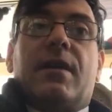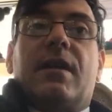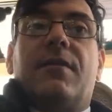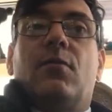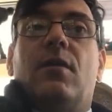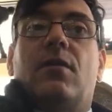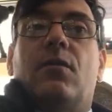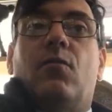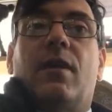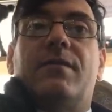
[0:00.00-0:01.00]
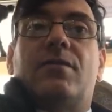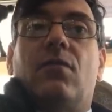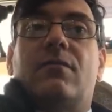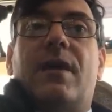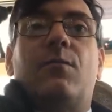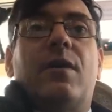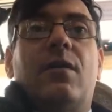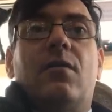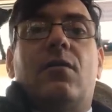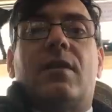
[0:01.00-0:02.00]
Now I'm going to give you a look at what I've sold and then
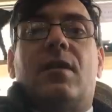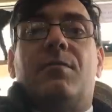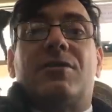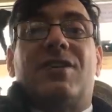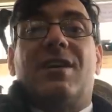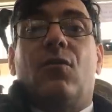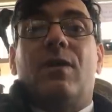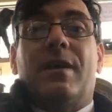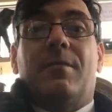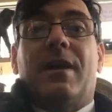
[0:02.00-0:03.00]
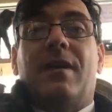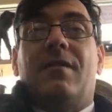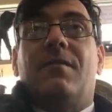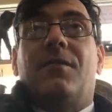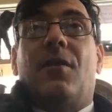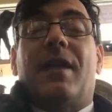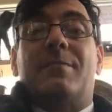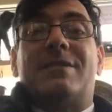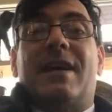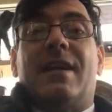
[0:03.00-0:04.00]
we're going to look at how much I owe eBay
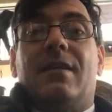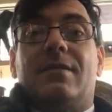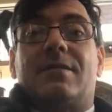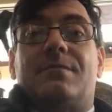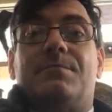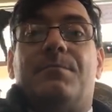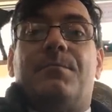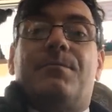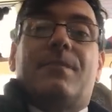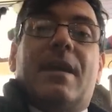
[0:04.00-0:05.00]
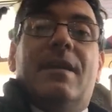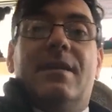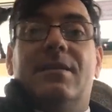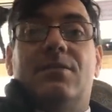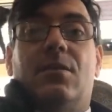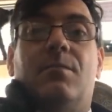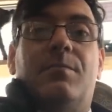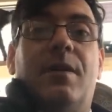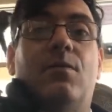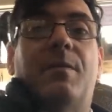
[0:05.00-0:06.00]
for them sales.
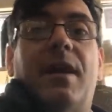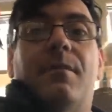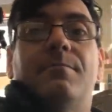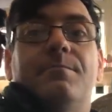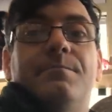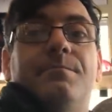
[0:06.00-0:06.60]
So bear with me.